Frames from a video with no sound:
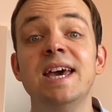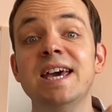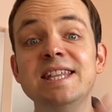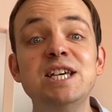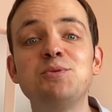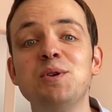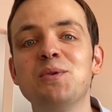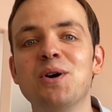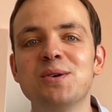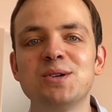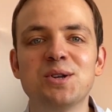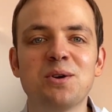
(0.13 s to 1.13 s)
In this video, we're
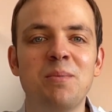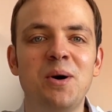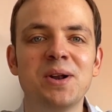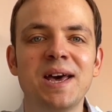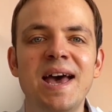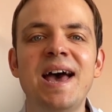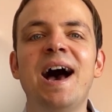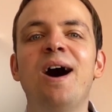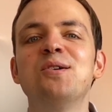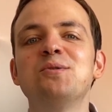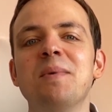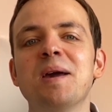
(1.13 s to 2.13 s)
going to talk about
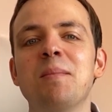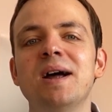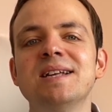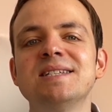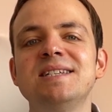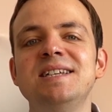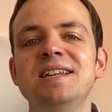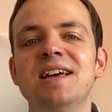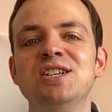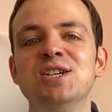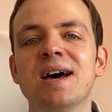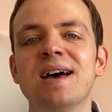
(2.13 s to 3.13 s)
how to make money as a
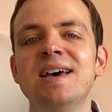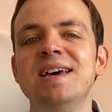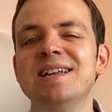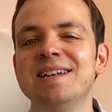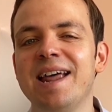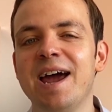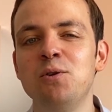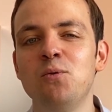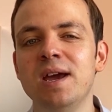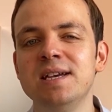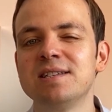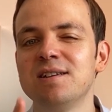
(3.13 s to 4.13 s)
teenager, 9
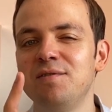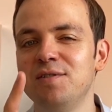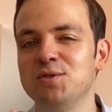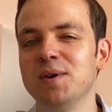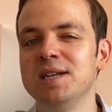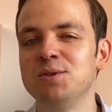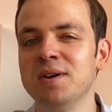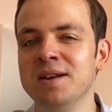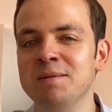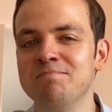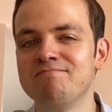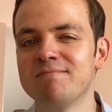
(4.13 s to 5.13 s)
ways for 2020.